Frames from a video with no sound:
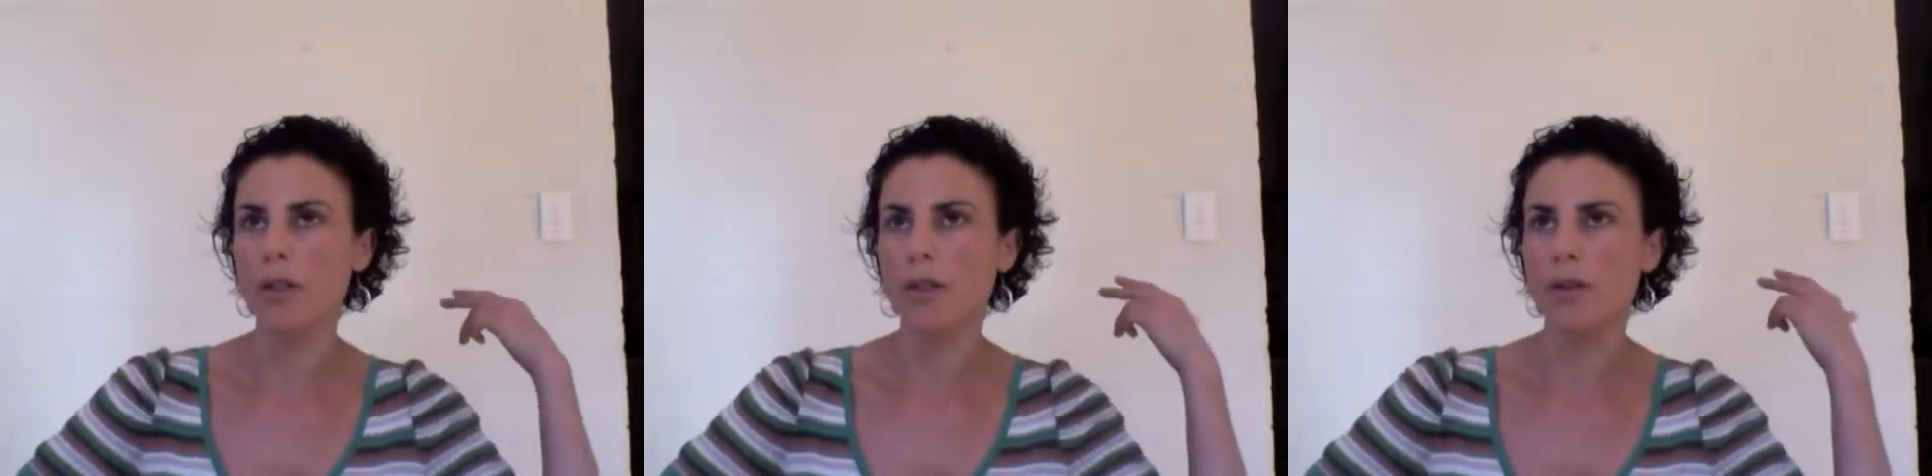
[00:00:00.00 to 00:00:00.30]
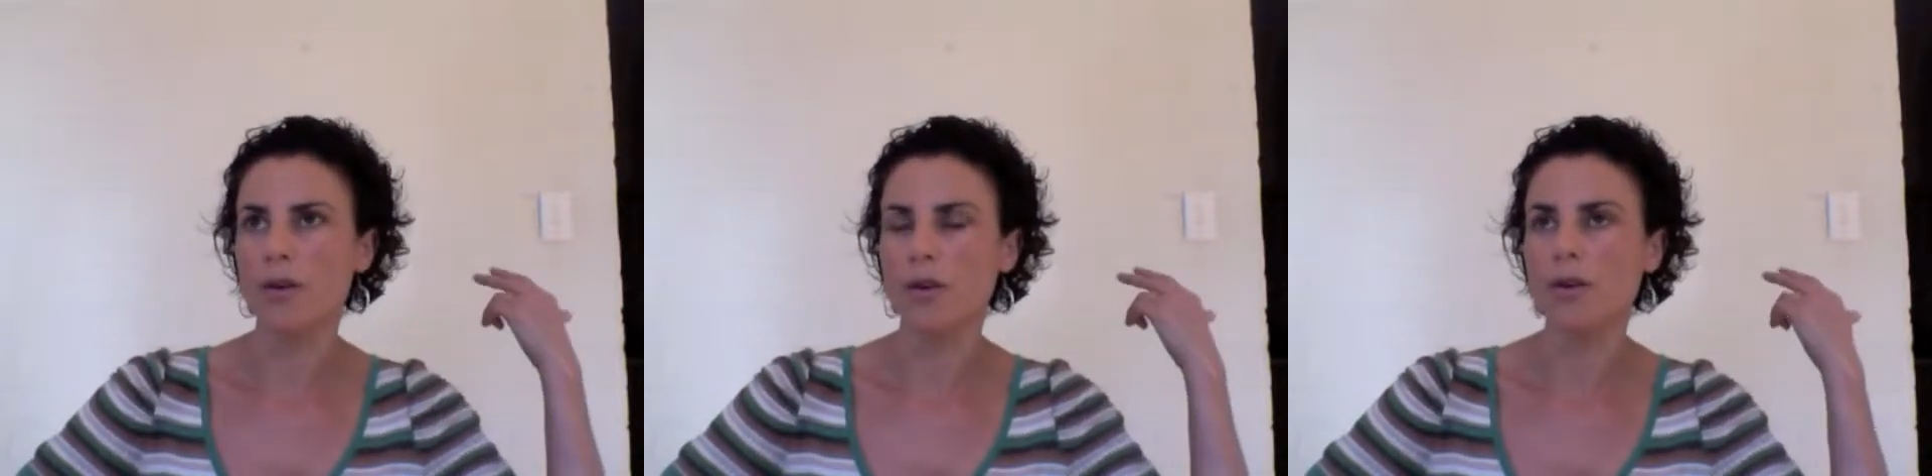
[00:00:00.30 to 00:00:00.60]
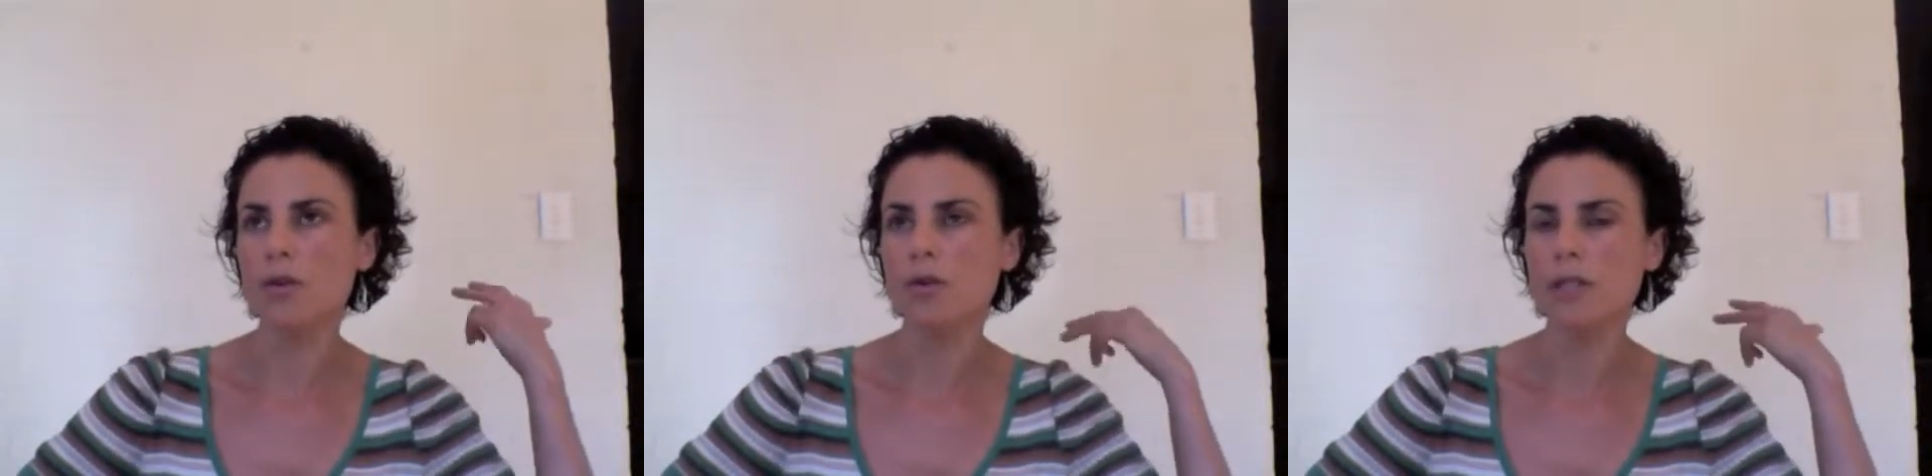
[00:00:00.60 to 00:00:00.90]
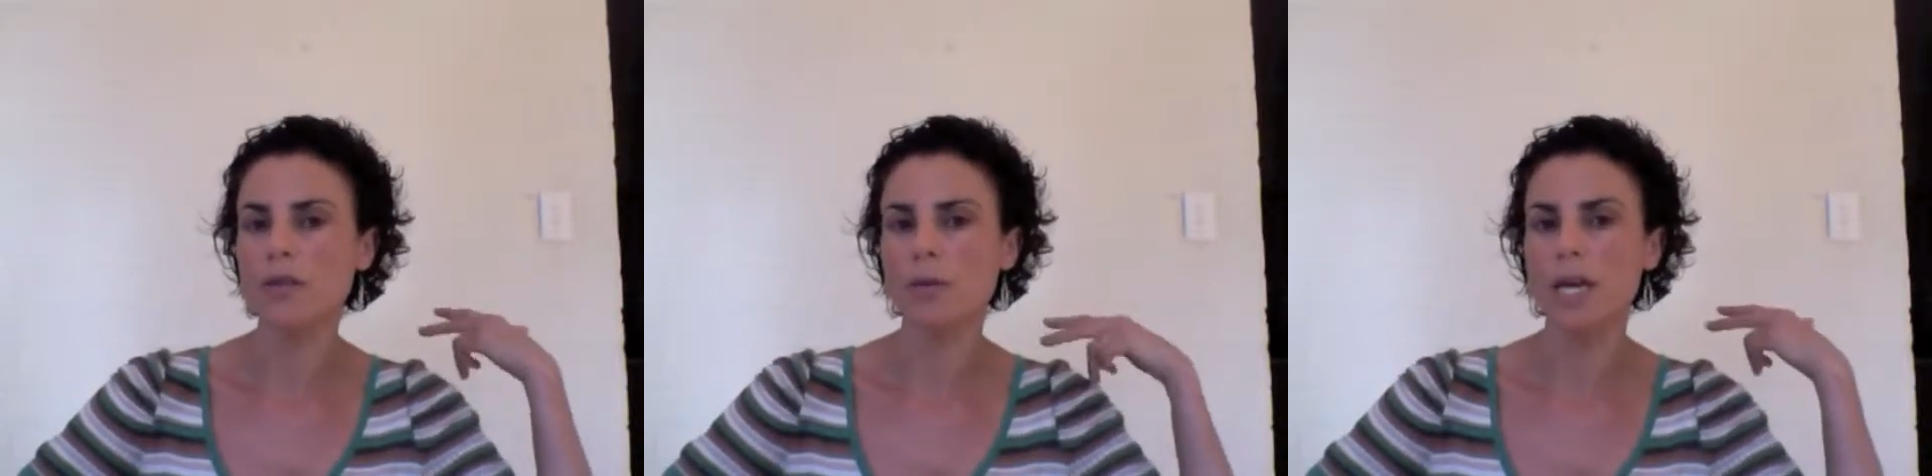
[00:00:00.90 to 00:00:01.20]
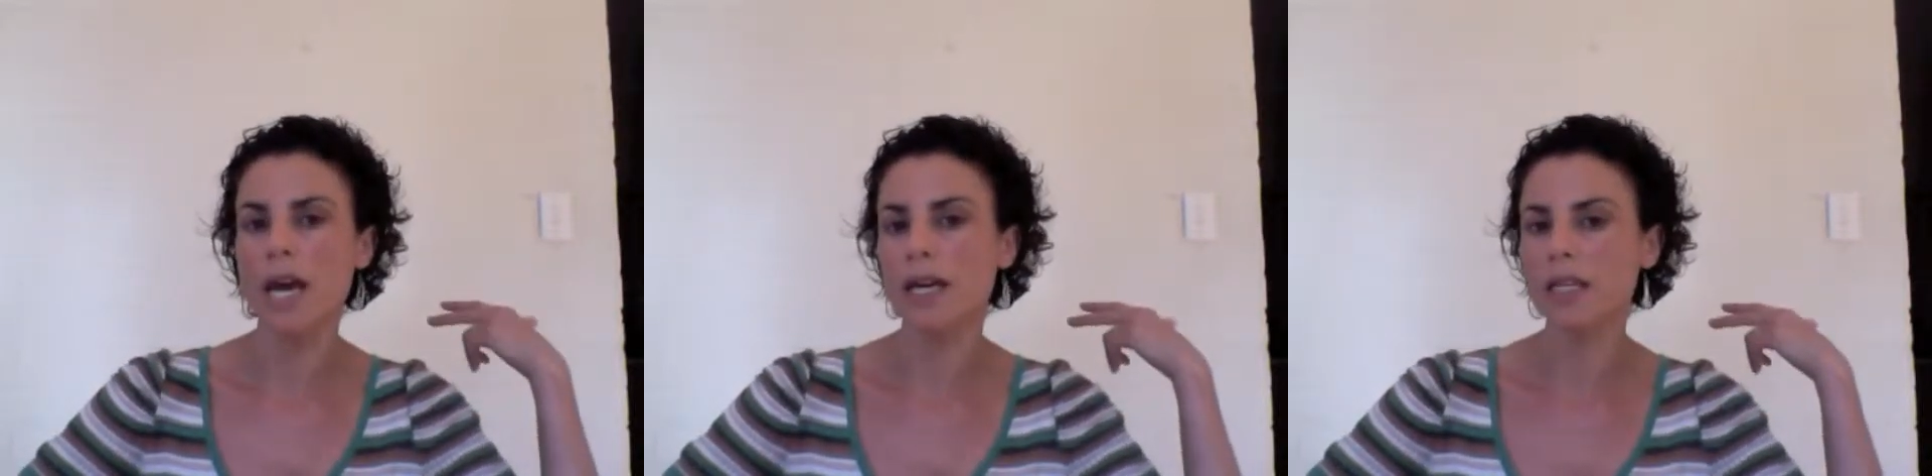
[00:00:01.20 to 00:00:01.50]
the coolness from
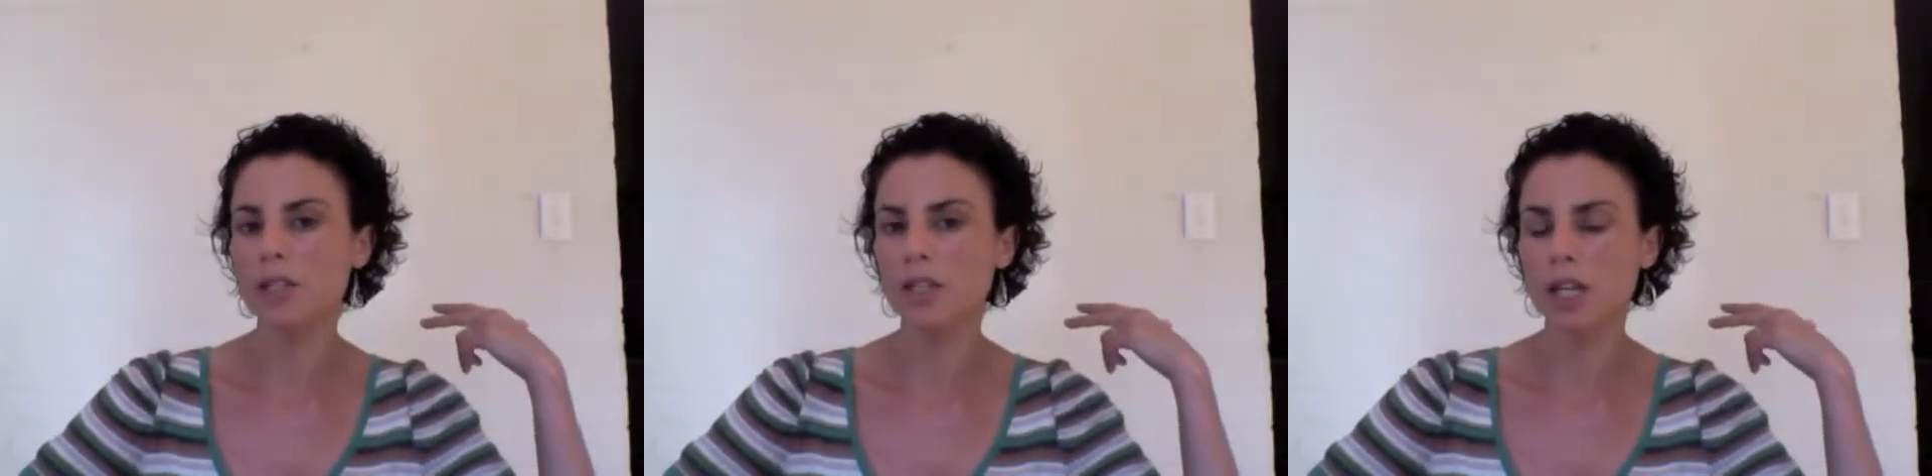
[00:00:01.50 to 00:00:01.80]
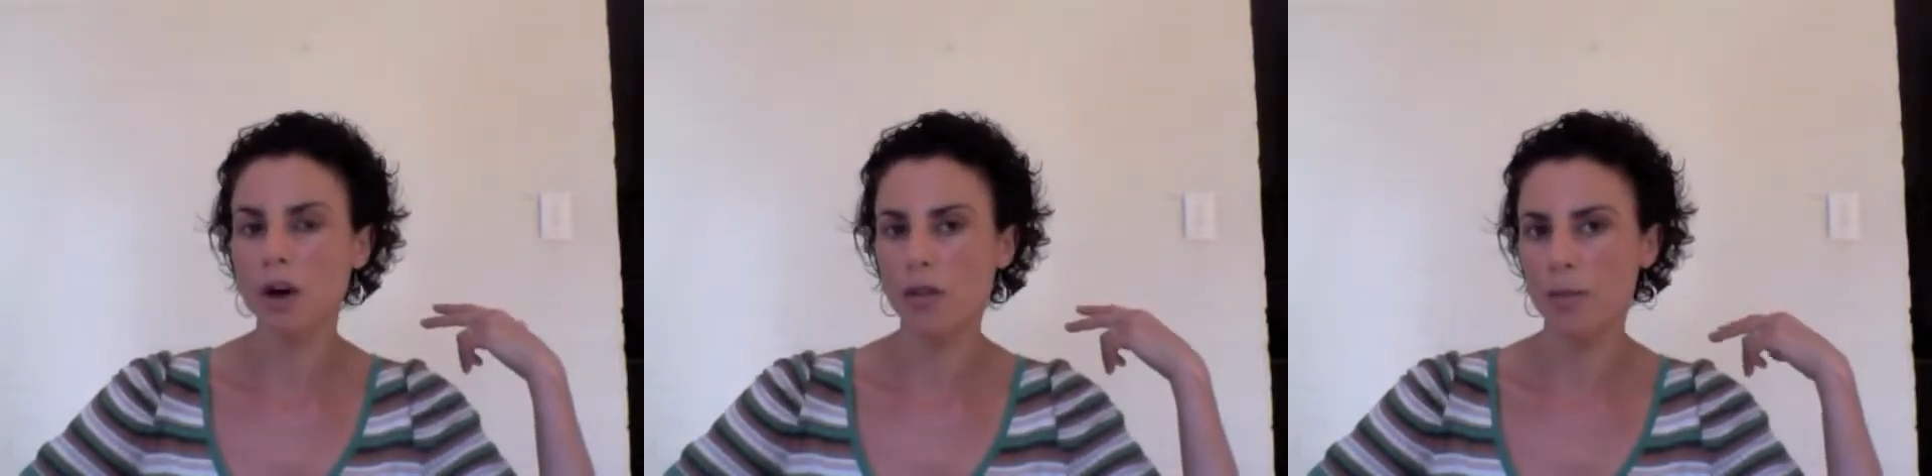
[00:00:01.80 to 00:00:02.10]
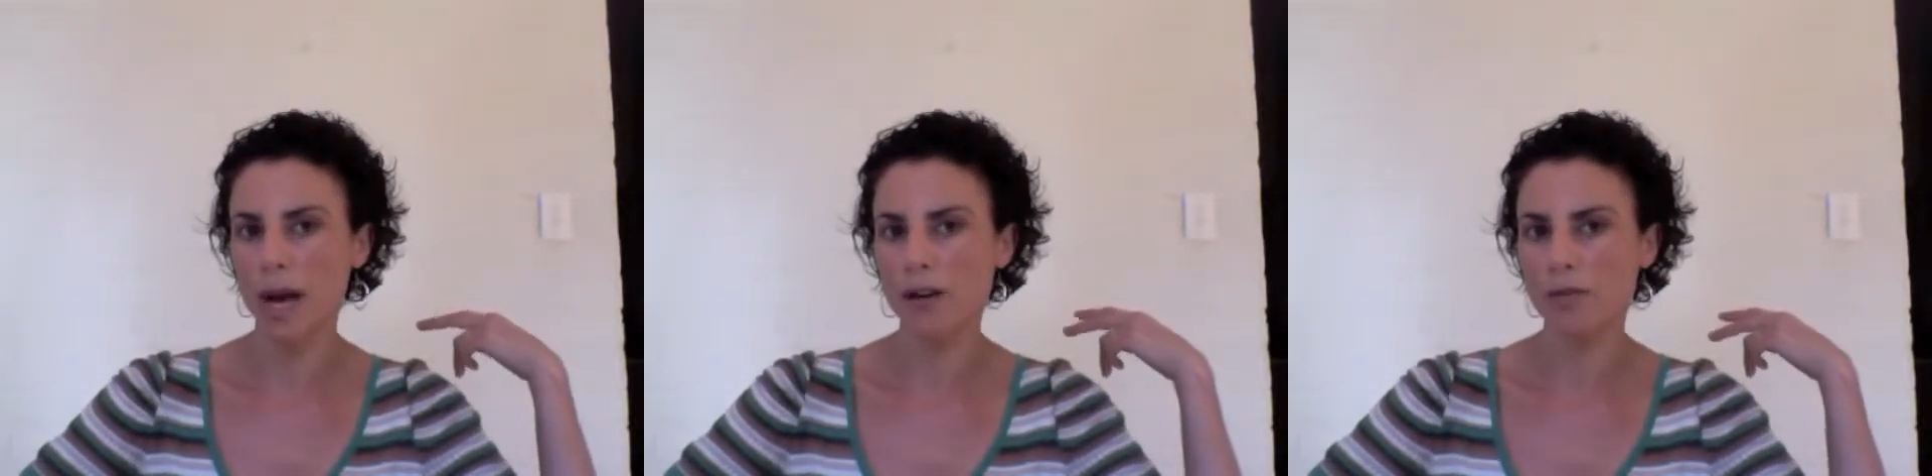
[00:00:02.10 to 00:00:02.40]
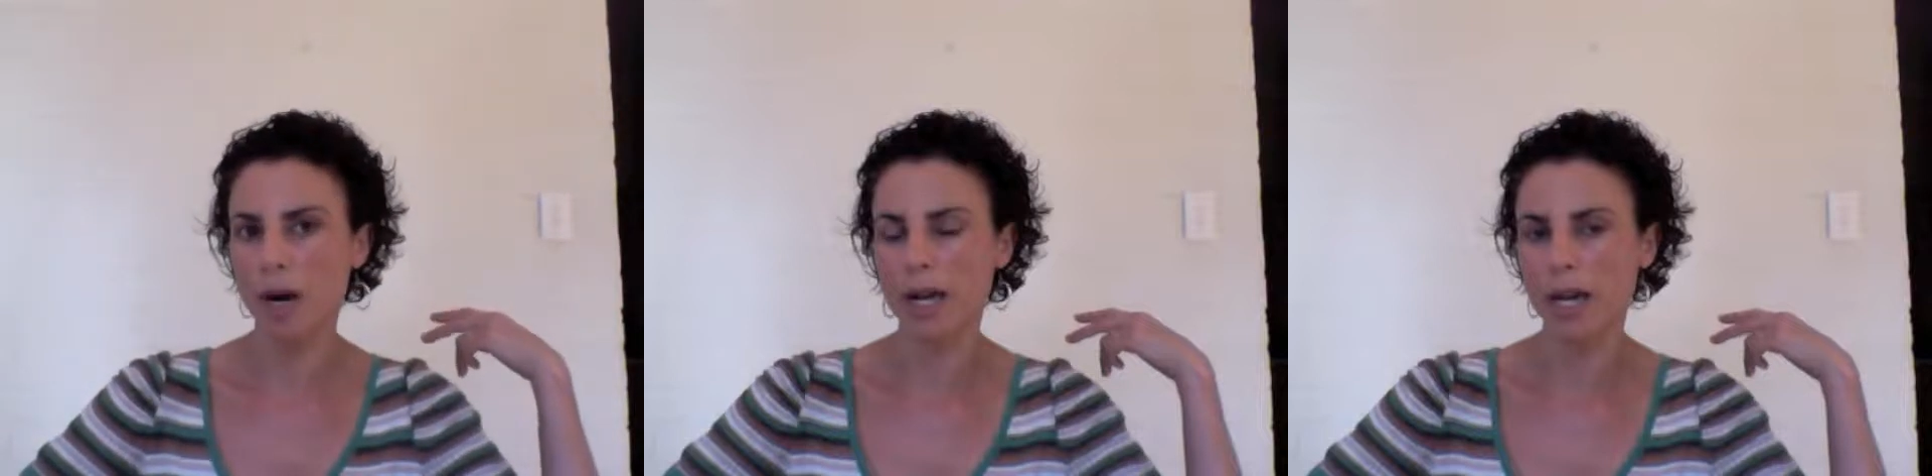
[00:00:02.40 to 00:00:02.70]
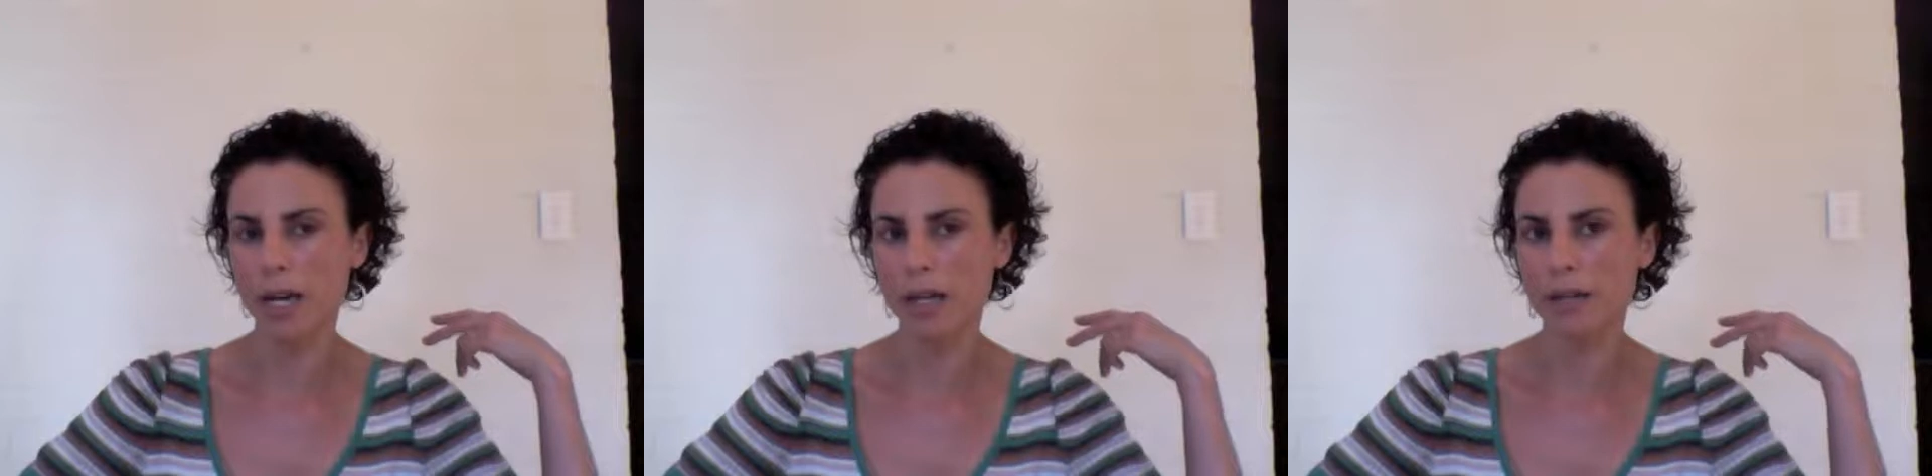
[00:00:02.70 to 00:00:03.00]
the air conditioning on the back of my
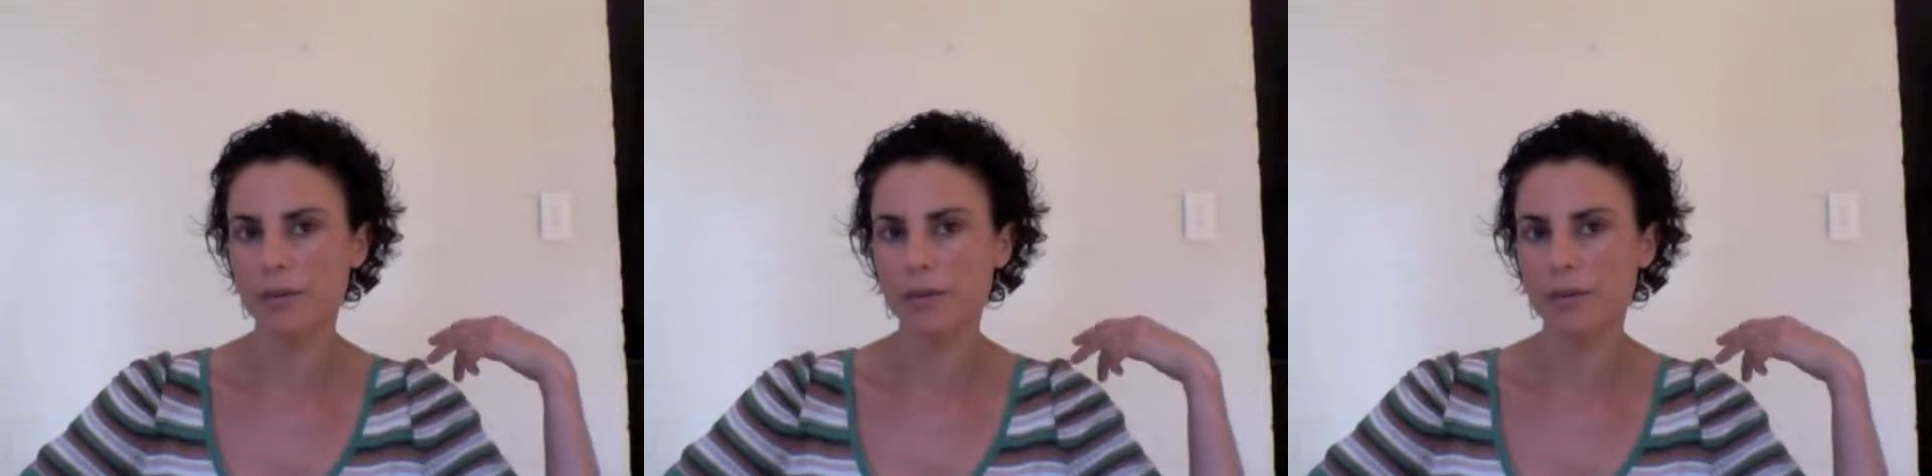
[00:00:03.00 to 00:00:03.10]
neck.